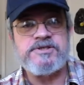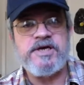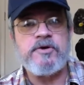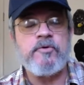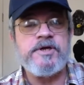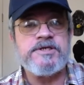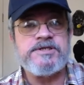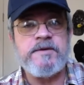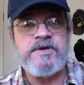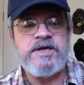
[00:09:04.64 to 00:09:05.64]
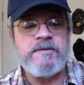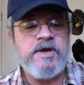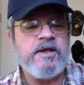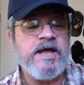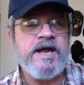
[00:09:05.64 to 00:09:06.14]
I'll check it. Or you can send me an
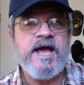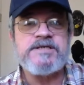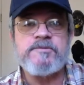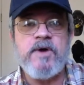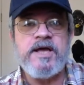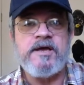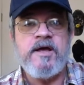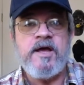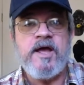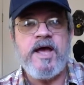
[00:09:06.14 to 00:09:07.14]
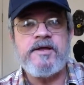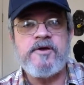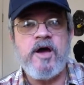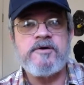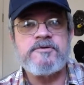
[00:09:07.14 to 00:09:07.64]
email at
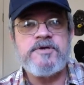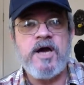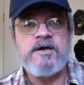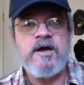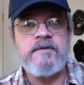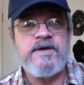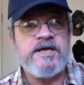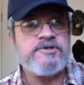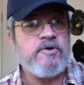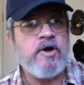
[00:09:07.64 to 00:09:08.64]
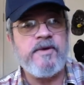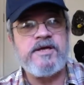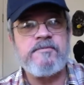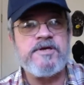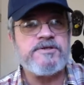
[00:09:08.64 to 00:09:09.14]
askmike@yahoo.com. I answer all my
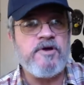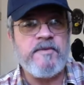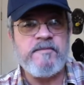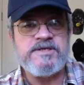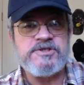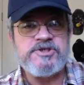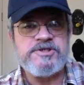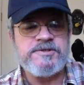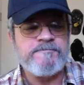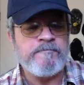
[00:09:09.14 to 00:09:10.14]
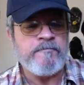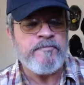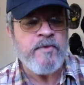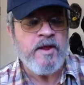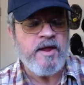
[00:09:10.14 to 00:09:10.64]
emails and all my messages.
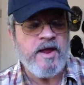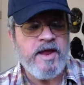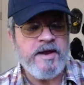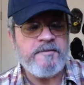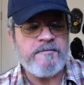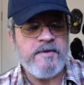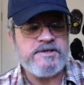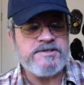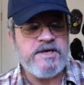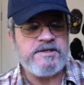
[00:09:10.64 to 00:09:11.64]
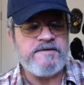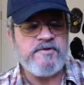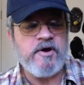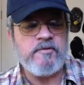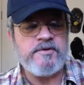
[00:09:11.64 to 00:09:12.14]
And I'd just like to leave
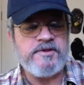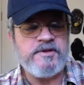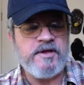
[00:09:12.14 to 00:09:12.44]
you all with